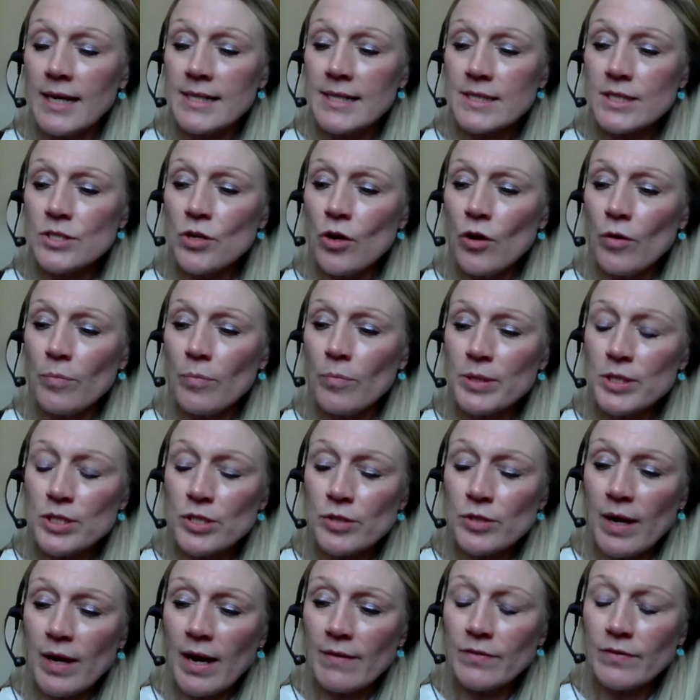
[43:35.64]
it's not, but
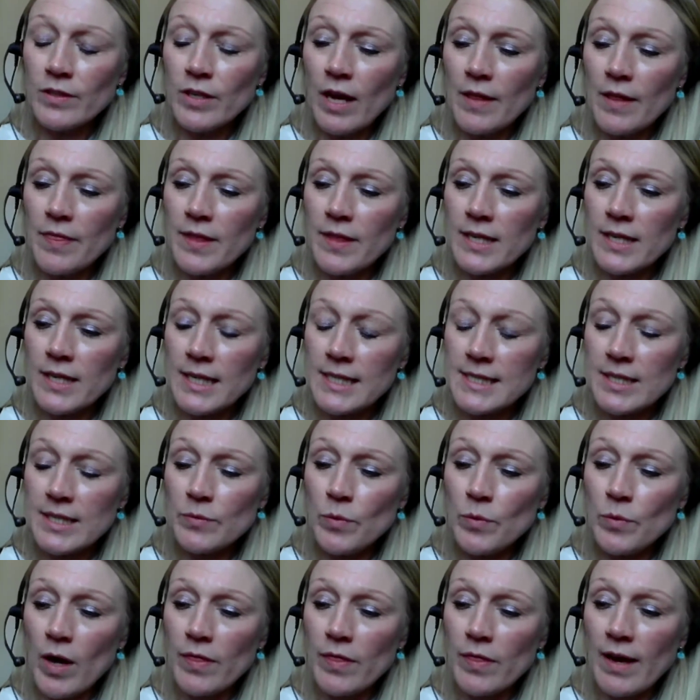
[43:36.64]
do have, I think, is
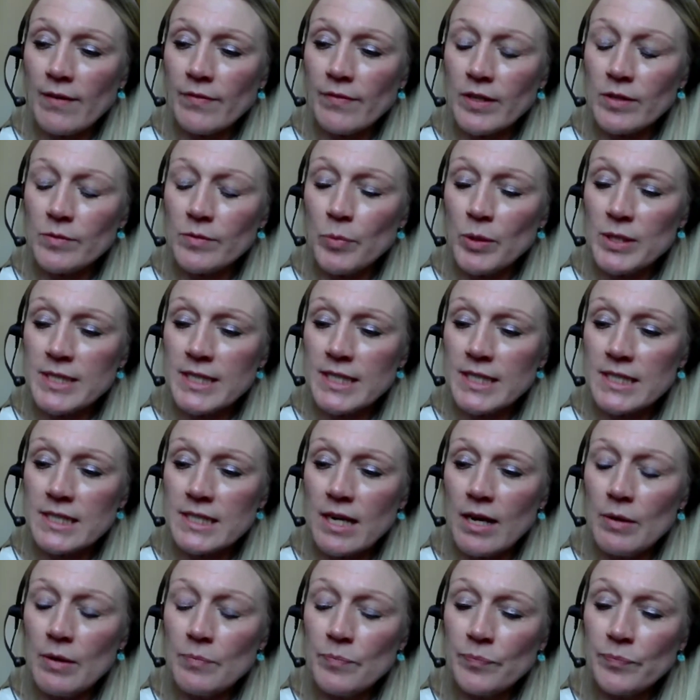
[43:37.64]
it worth having, we do
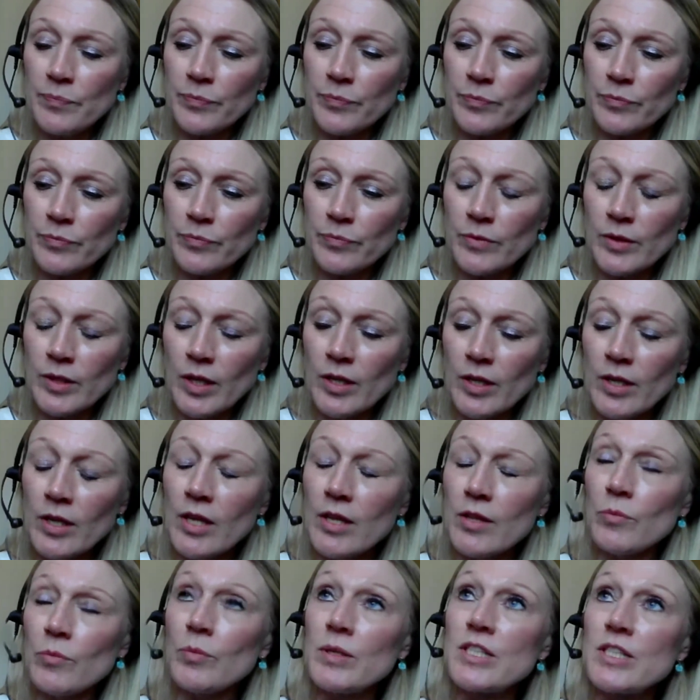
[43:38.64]

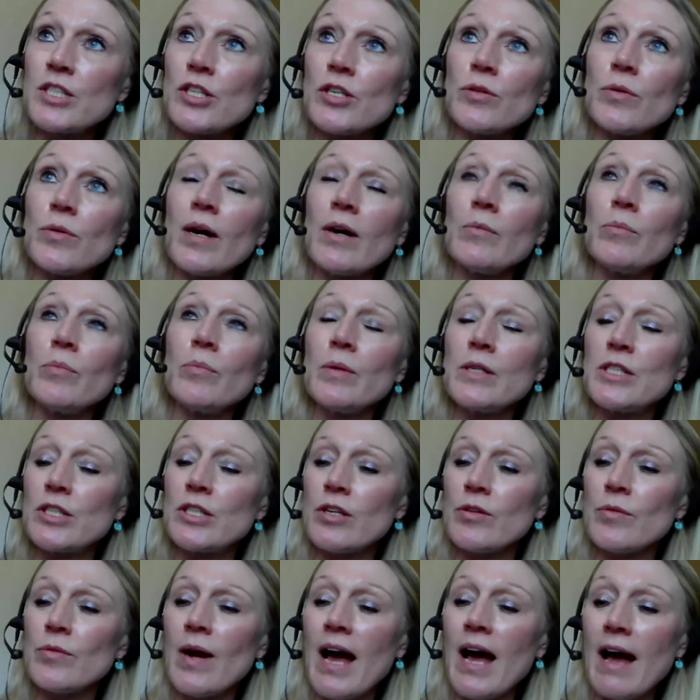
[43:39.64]
have
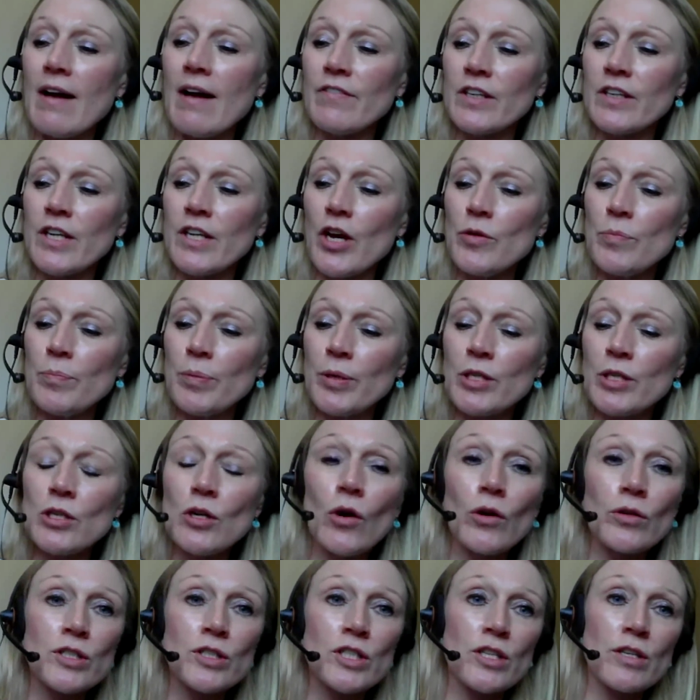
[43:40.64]
an open
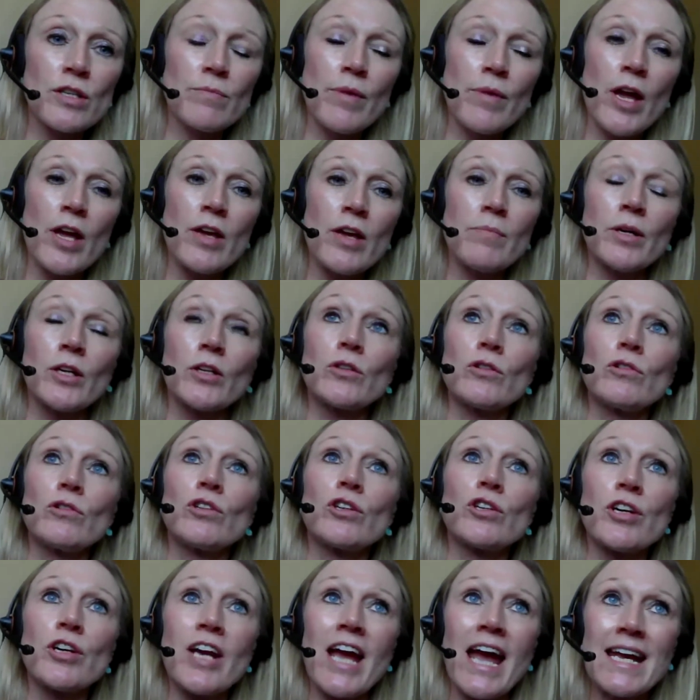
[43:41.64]
lot at the moment called
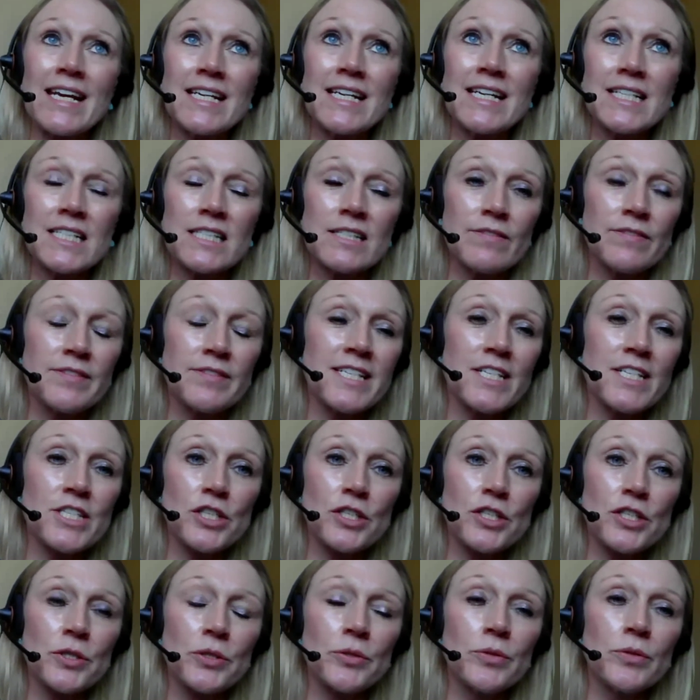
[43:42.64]
Creative
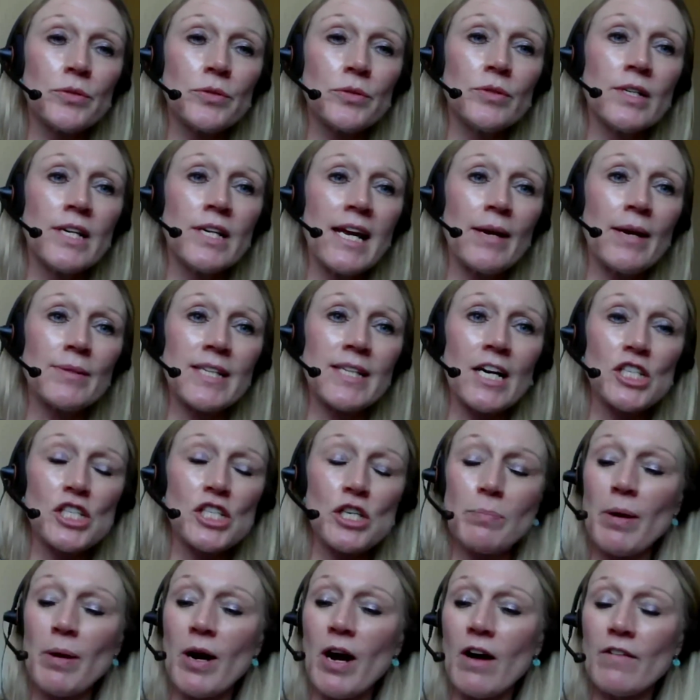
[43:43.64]
Digital. It was
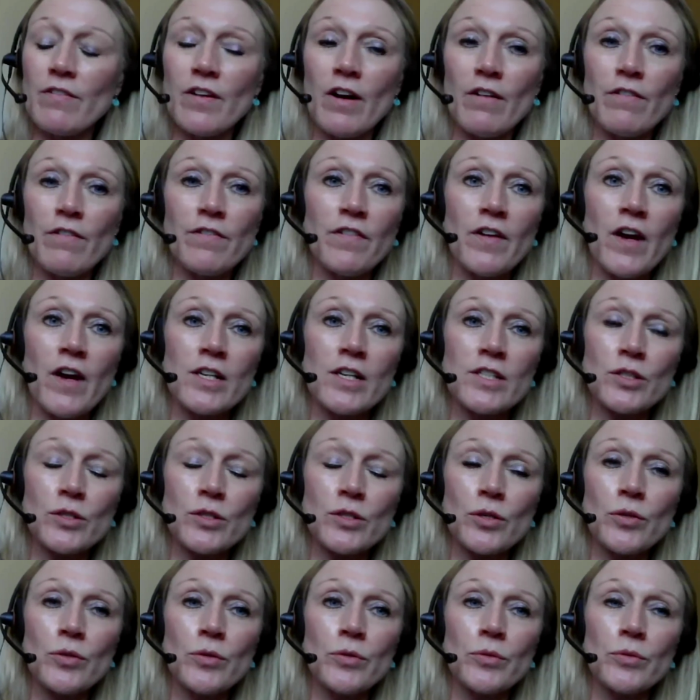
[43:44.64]
actually part of our first
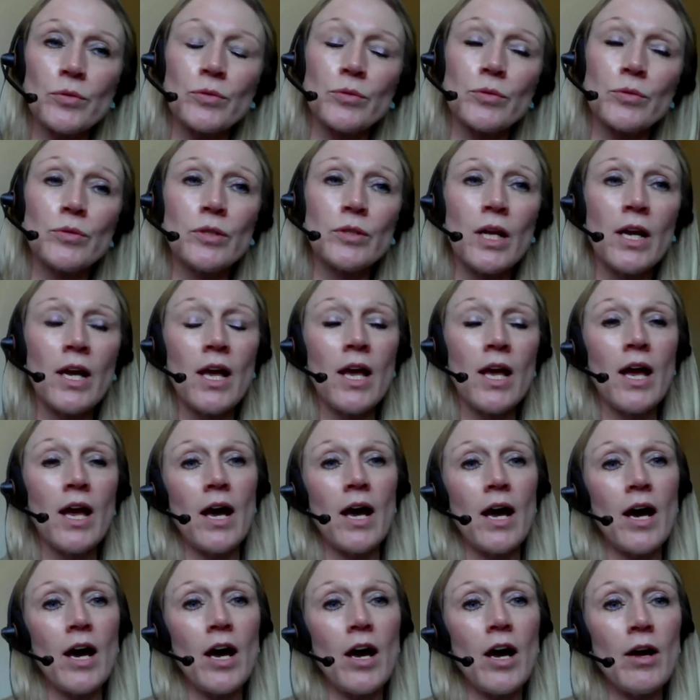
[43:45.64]
call.
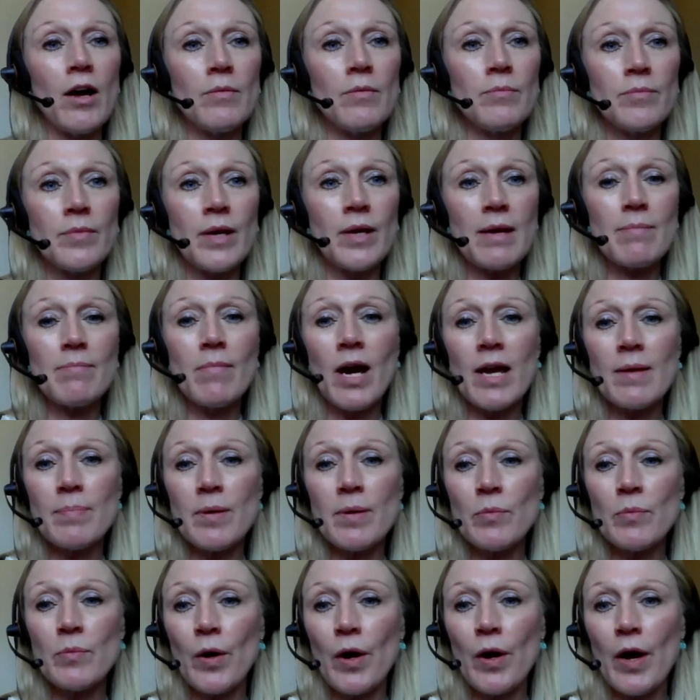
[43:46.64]
It might
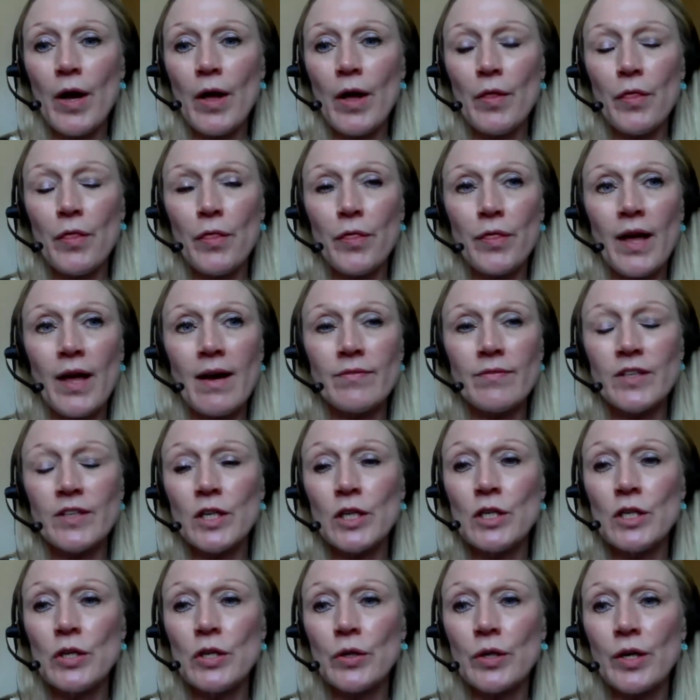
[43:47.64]
be worth
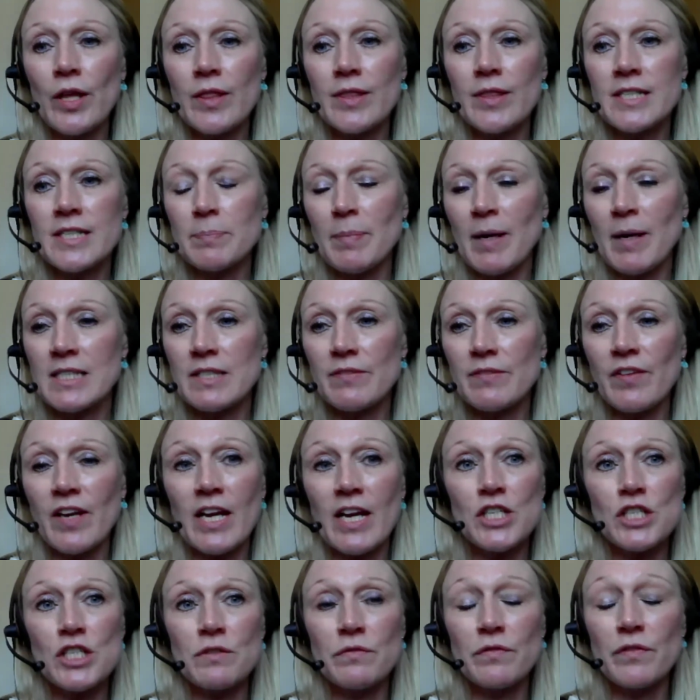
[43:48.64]
having a look at the
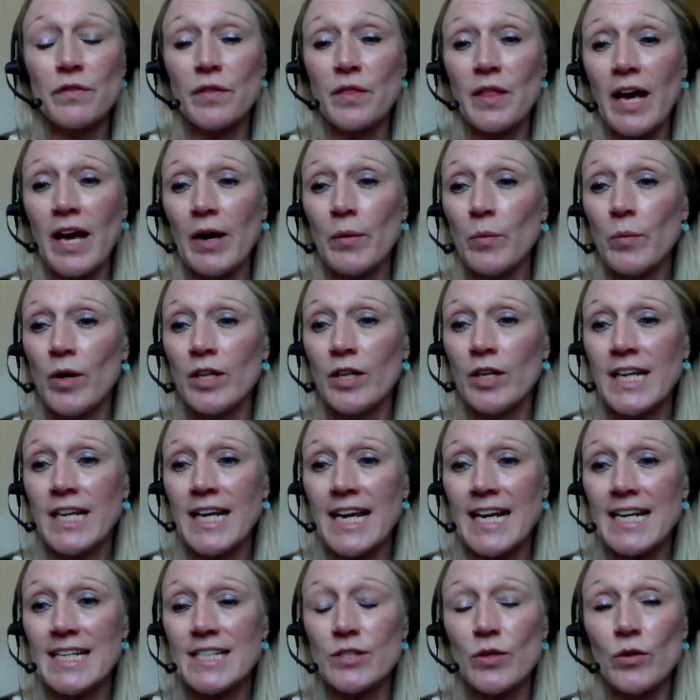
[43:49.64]
specification for that one.
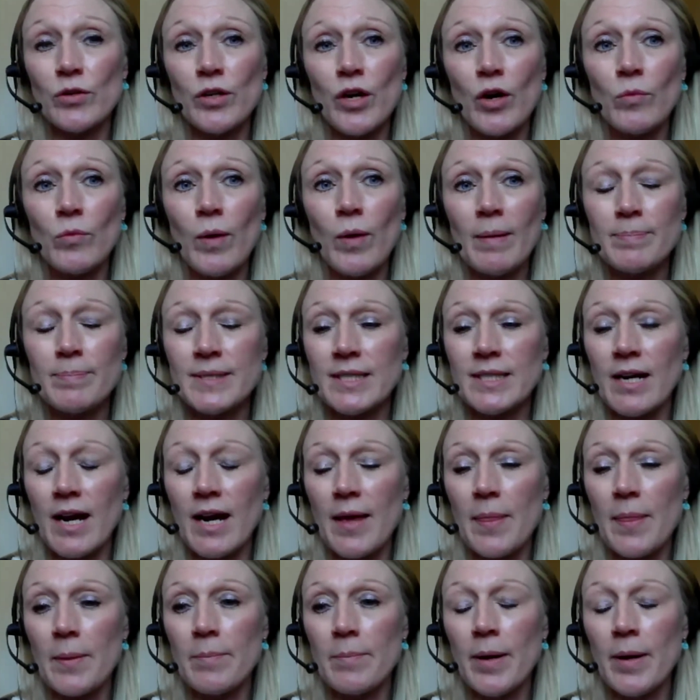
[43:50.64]
It is on our website
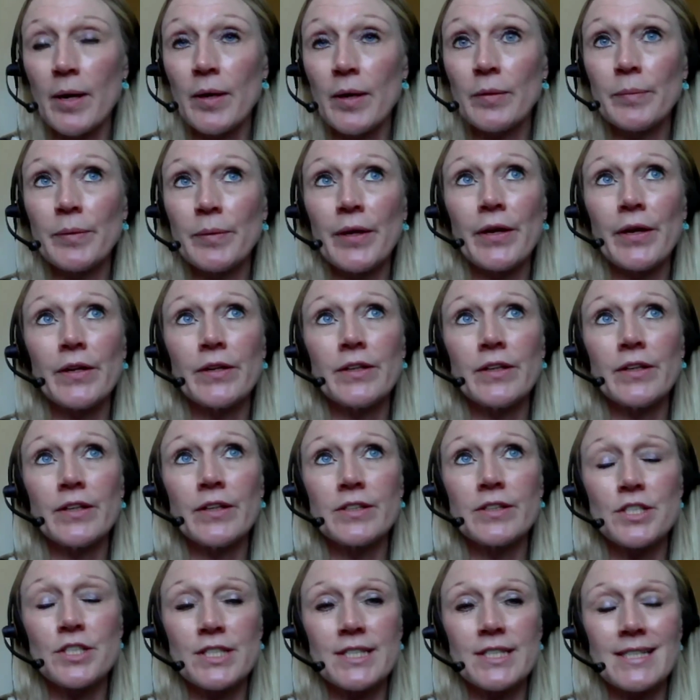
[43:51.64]
at the moment,
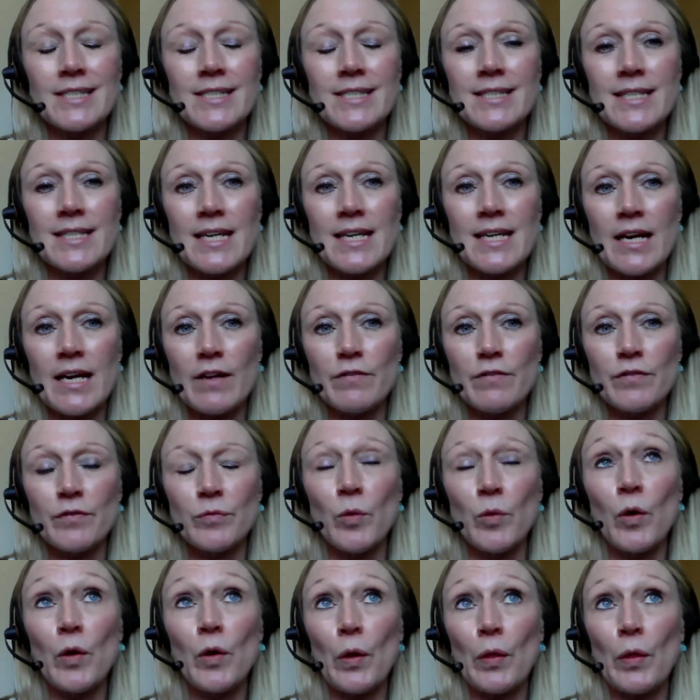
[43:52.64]
just to see if
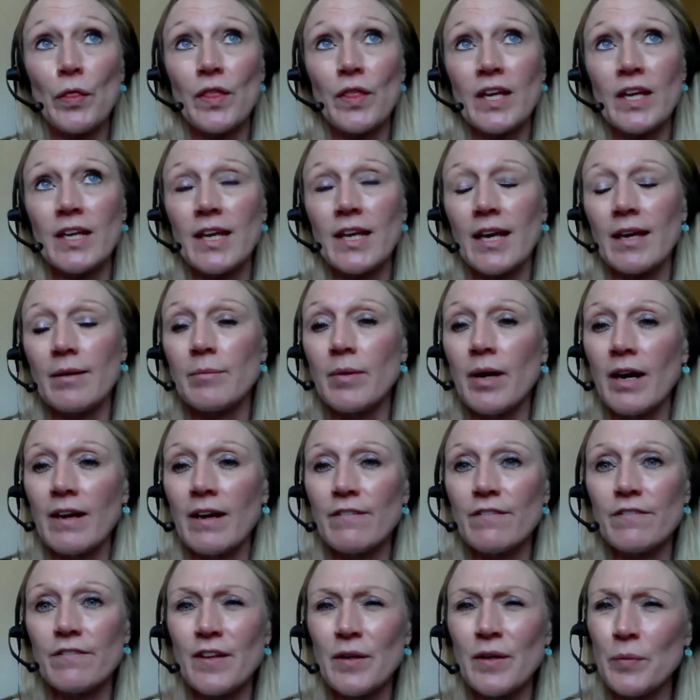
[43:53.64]
what you're thinking
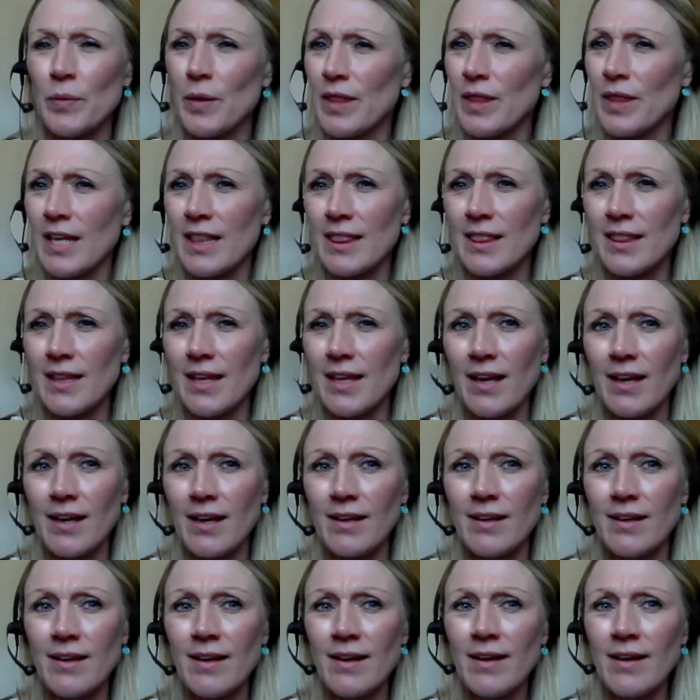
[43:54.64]
might fit within that.